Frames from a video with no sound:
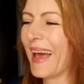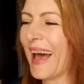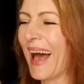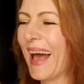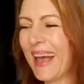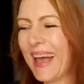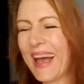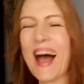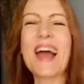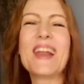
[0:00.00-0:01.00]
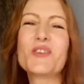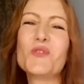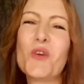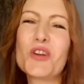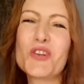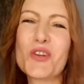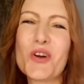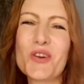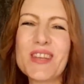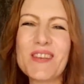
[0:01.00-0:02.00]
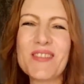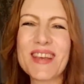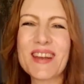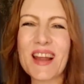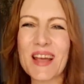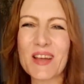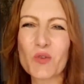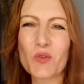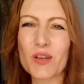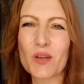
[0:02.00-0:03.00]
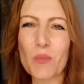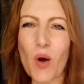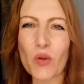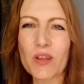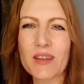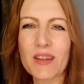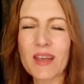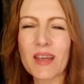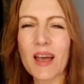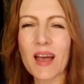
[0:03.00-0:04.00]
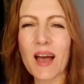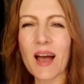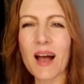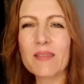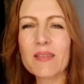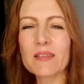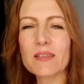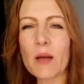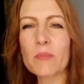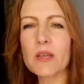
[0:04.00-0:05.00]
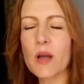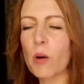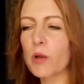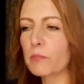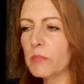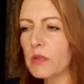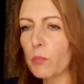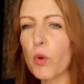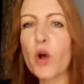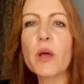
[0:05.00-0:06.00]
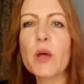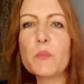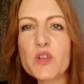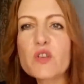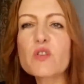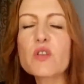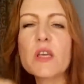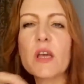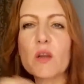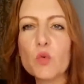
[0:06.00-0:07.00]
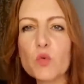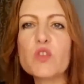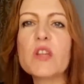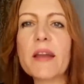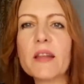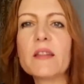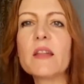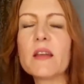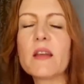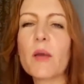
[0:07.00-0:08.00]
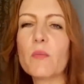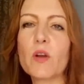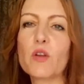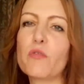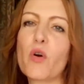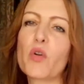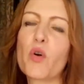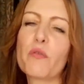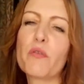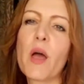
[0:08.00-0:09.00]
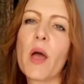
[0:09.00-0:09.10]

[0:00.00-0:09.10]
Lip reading: I like to watch it on TV and I like to read about it. And there's something about murder, mystery, and who's done it that I'm very fond of.